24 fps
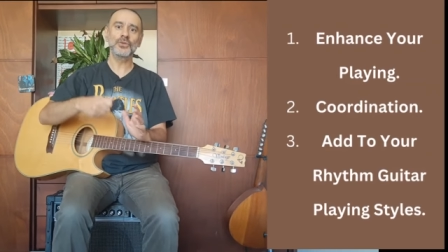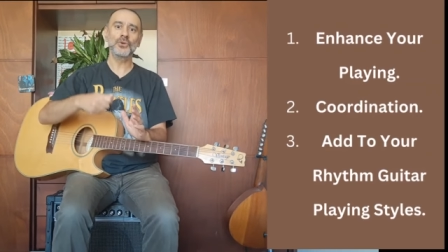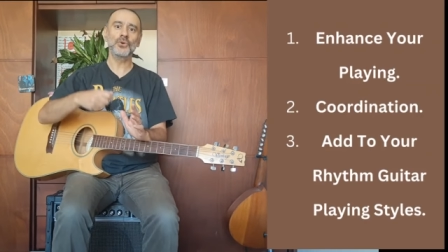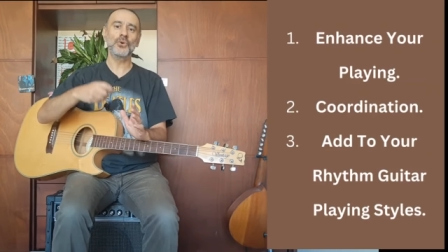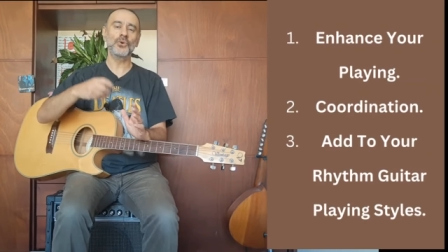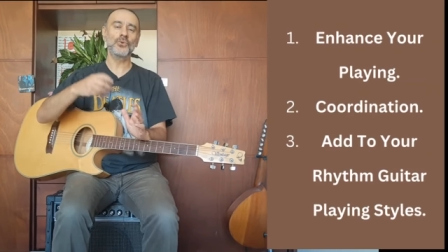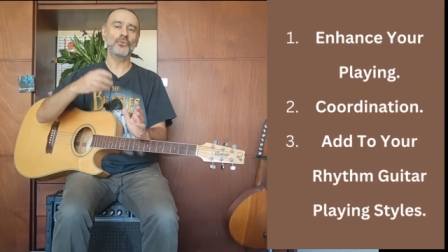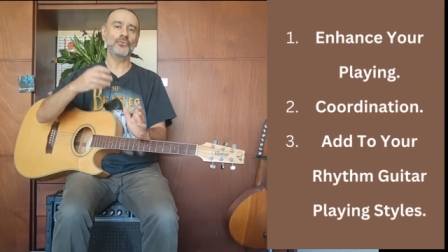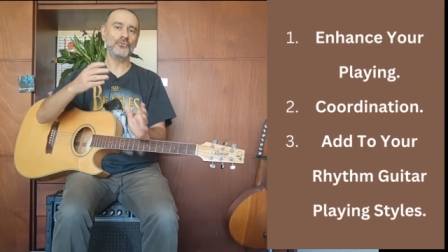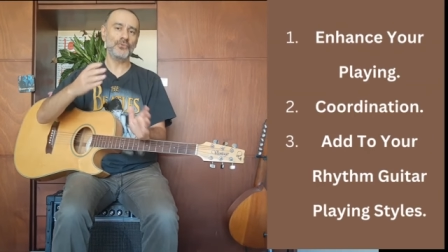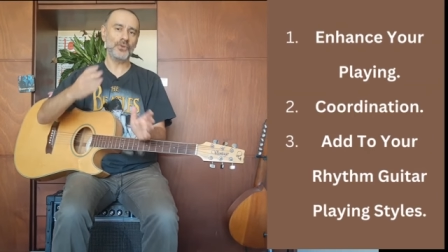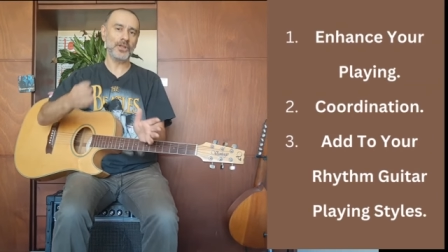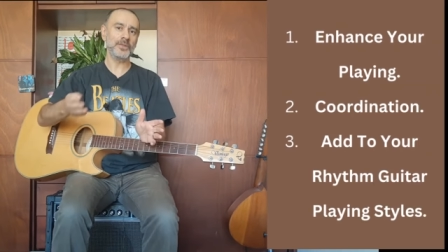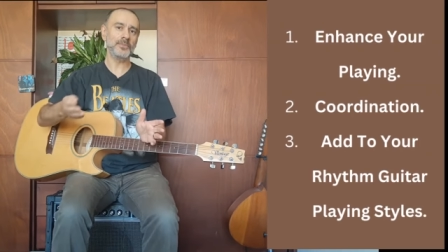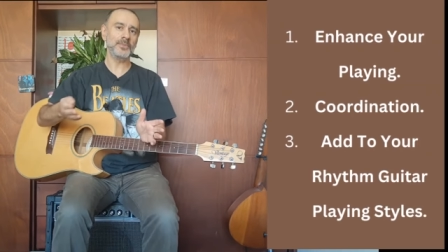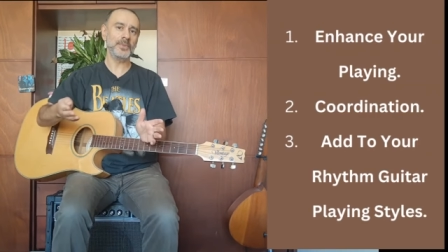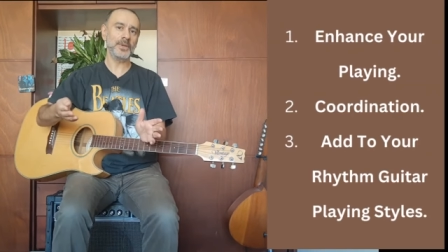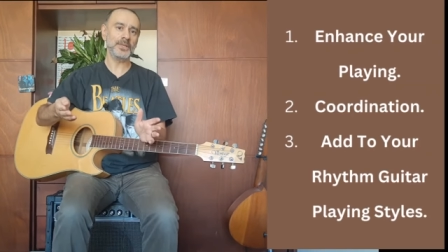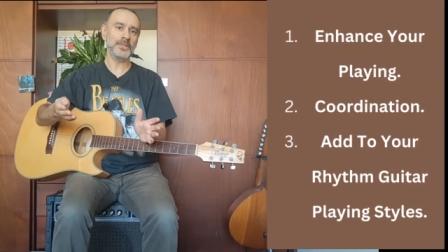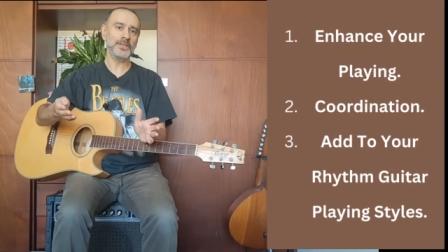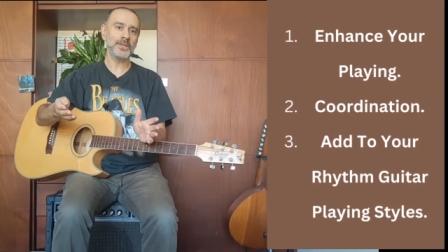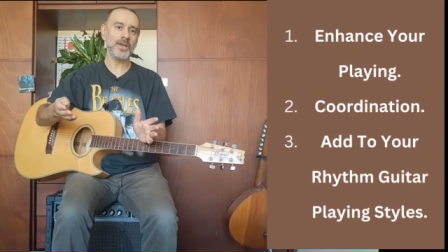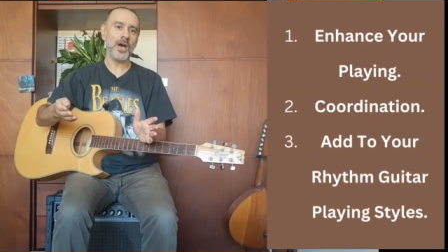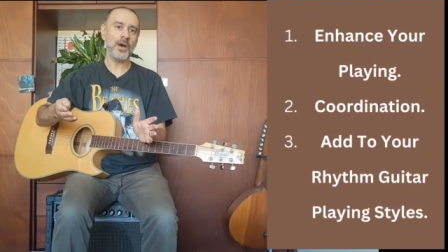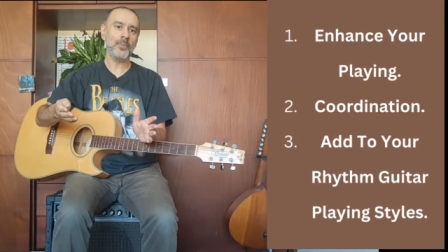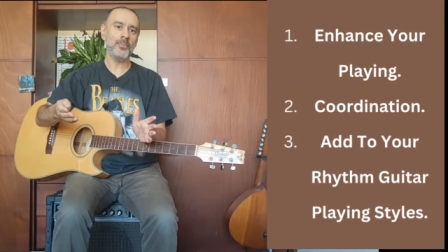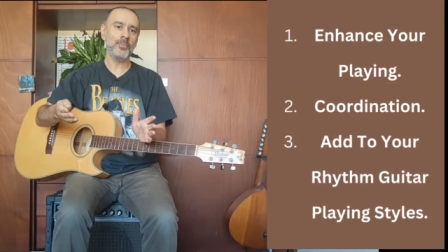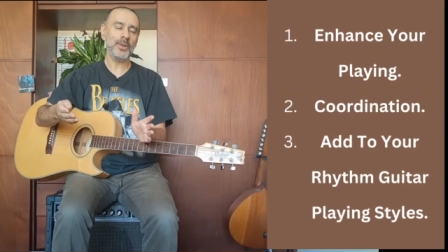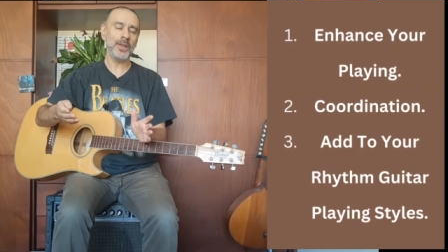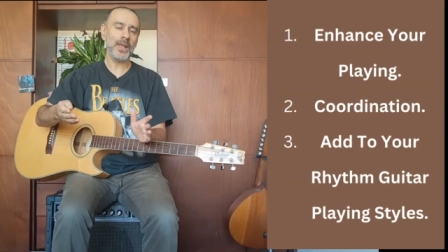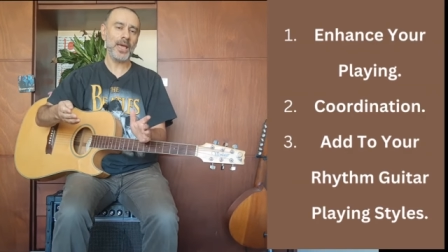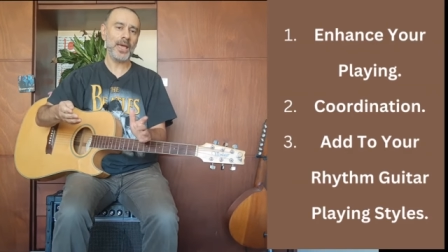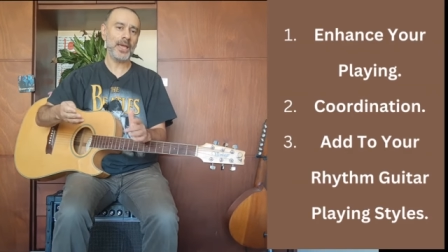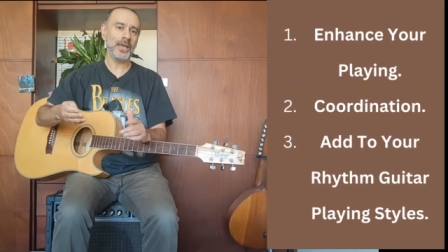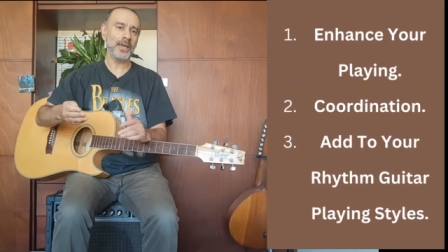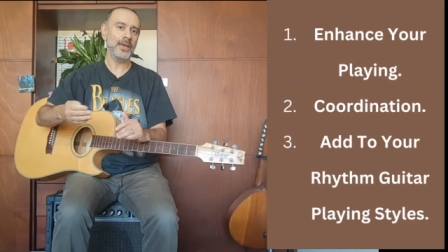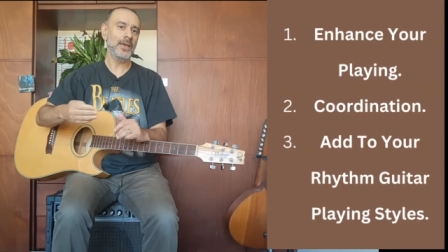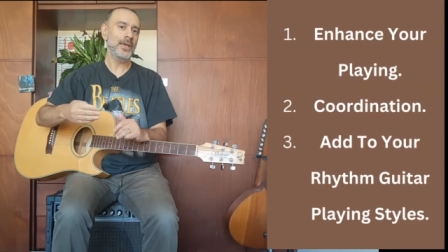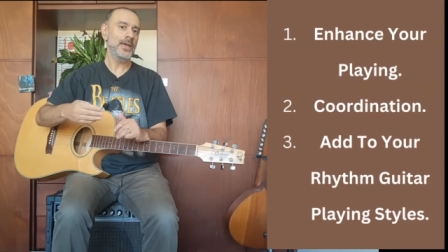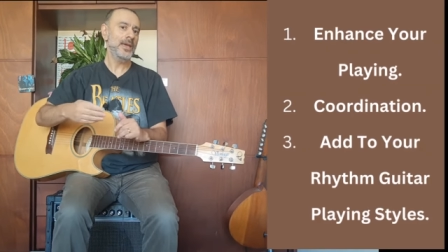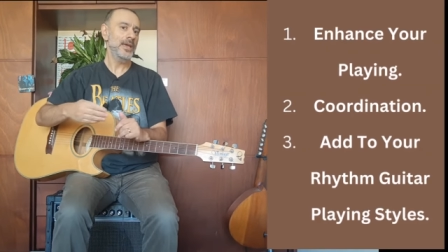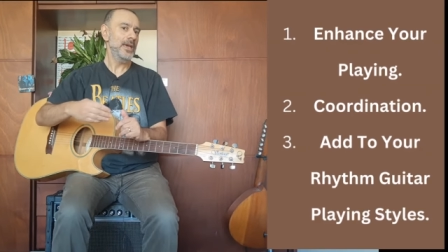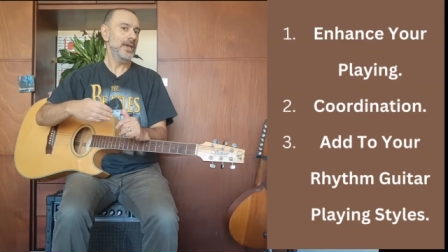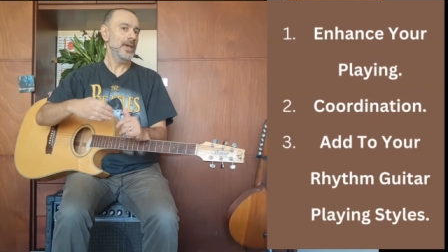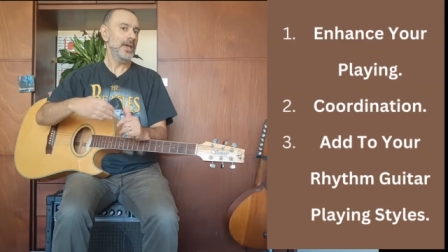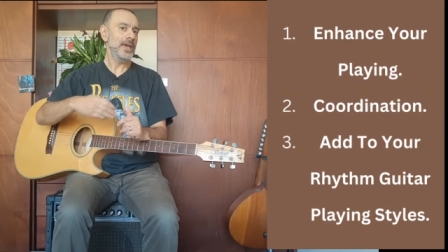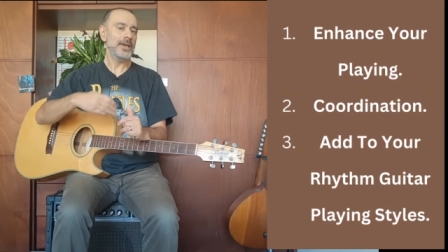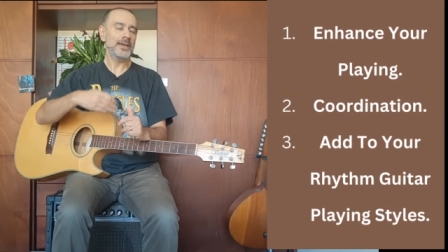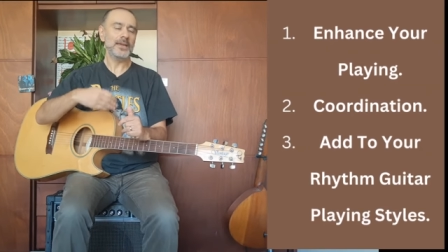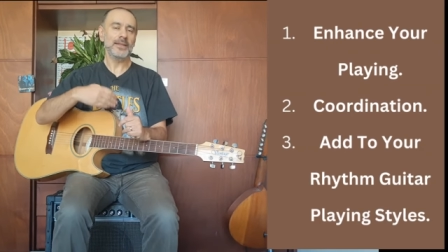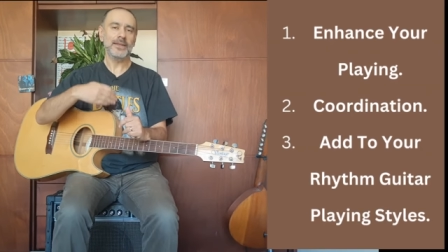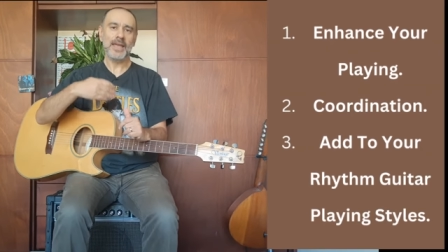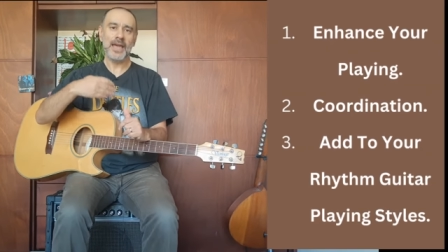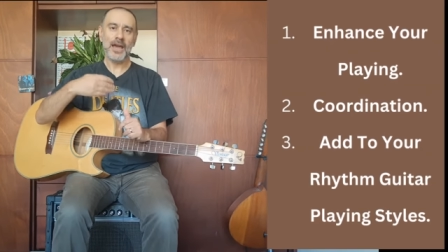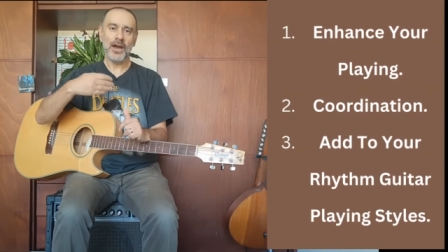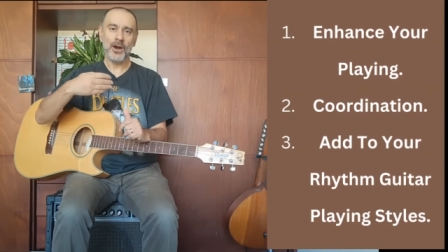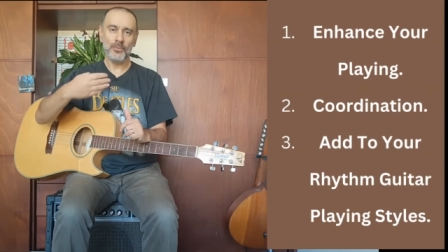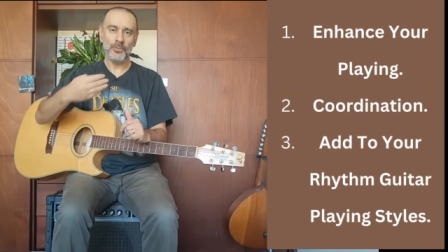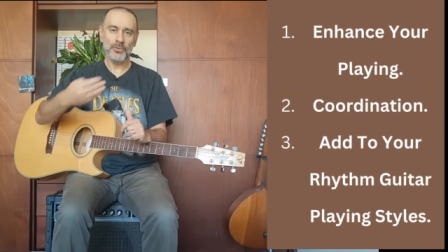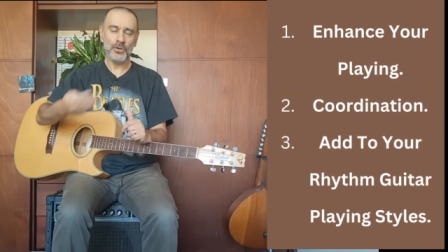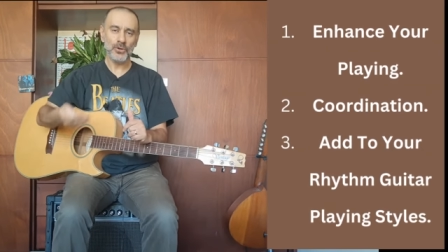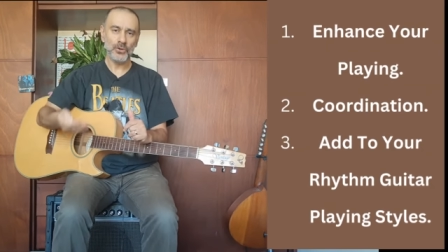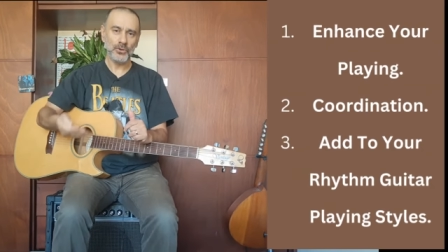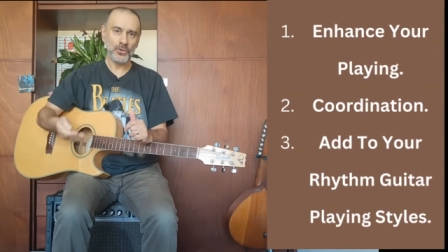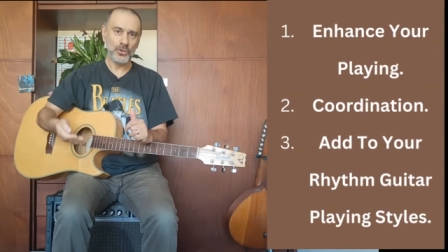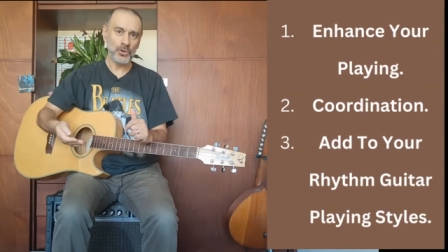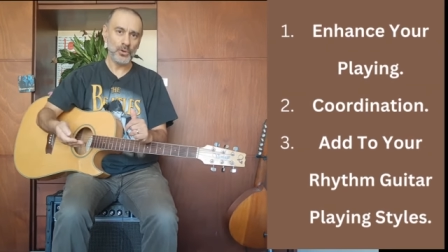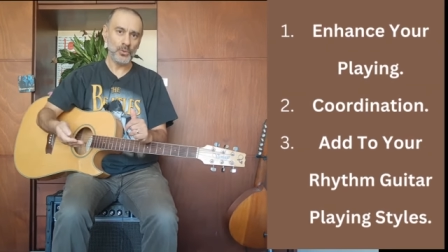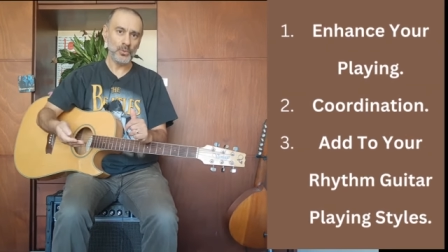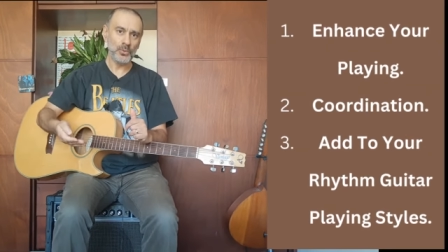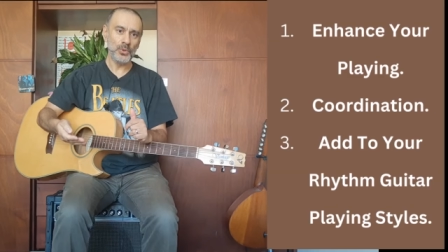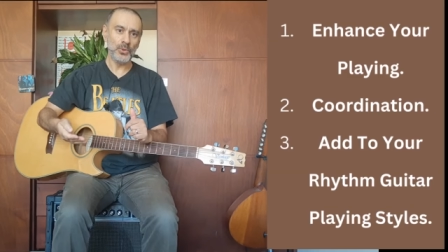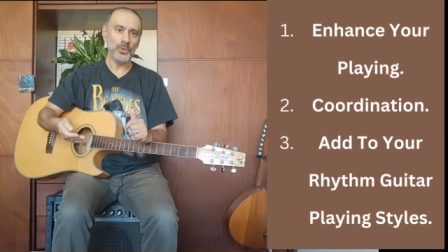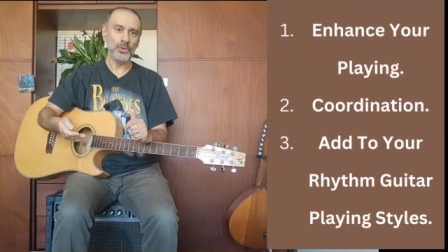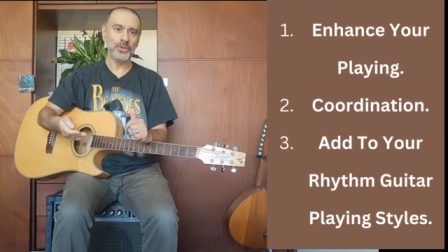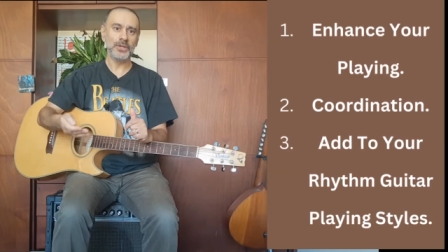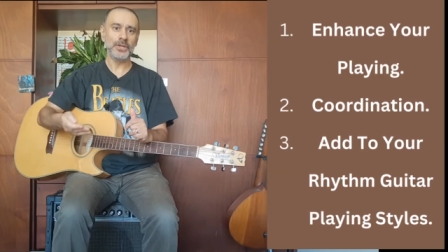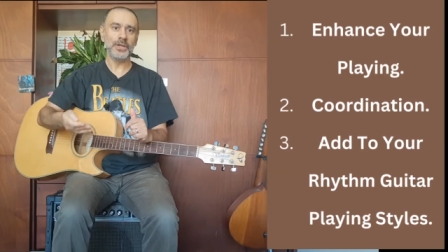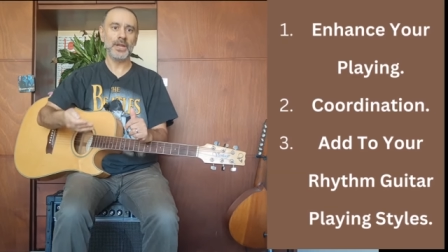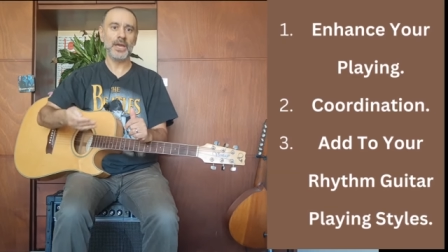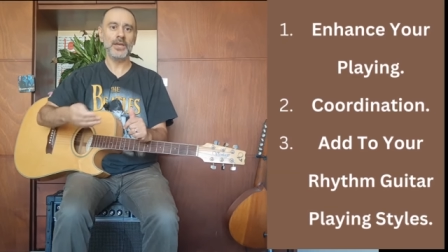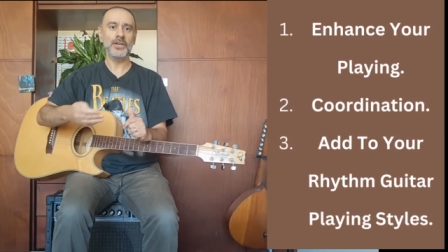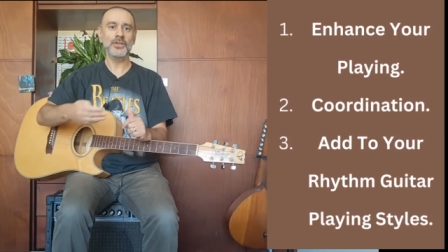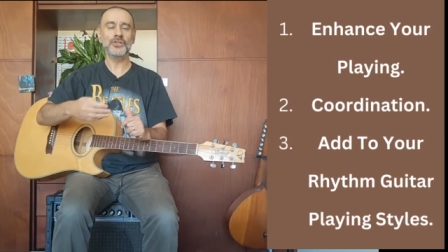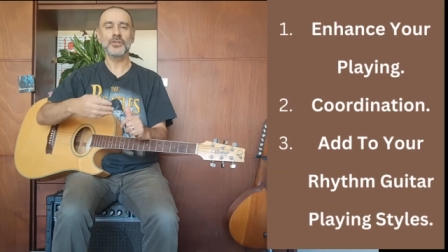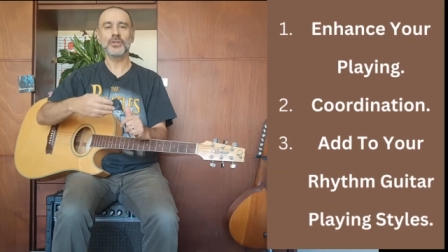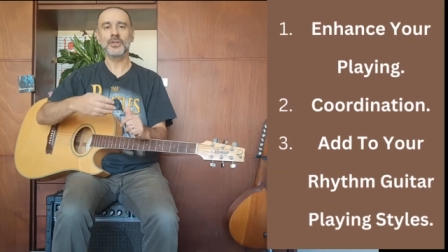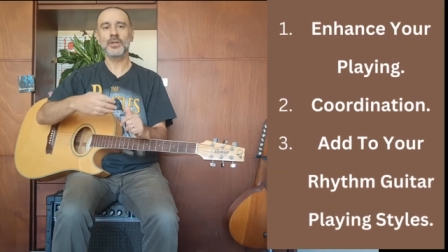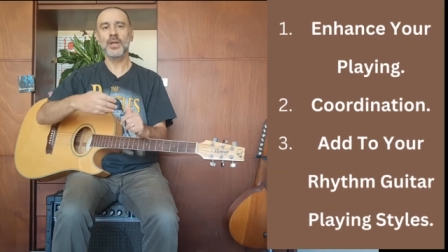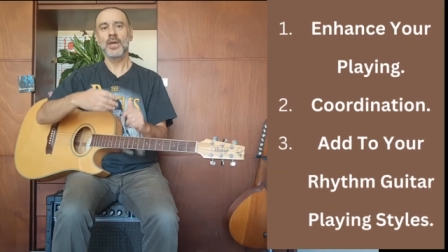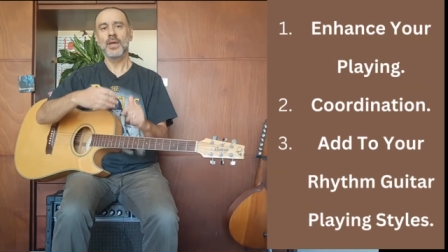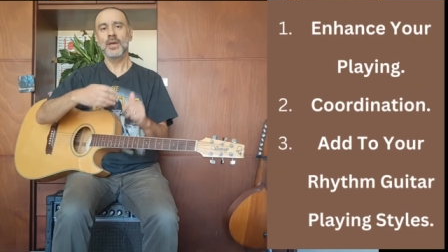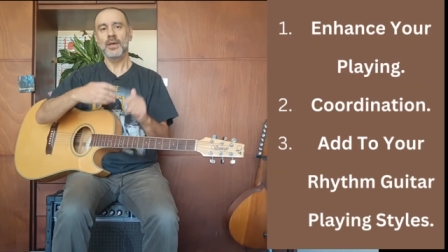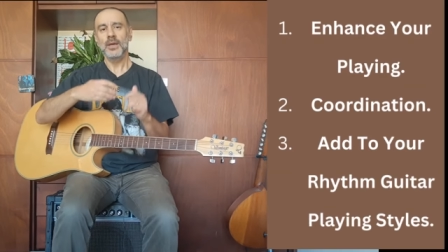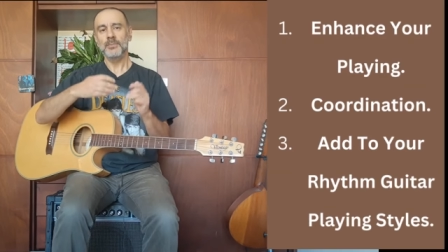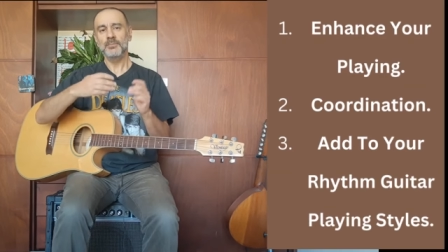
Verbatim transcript: your rhythm guitar playing, it can help your coordination